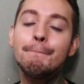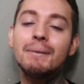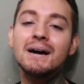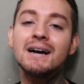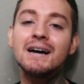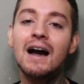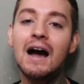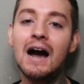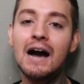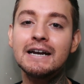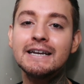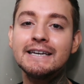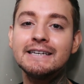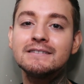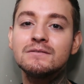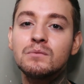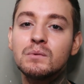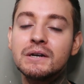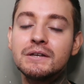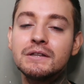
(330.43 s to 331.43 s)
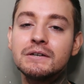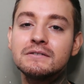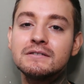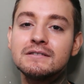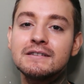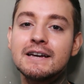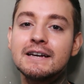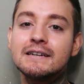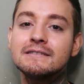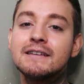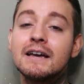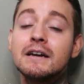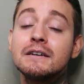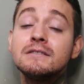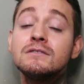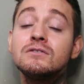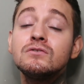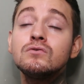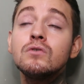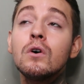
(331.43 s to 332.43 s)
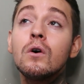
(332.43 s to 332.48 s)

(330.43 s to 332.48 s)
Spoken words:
but honey is one of those things that is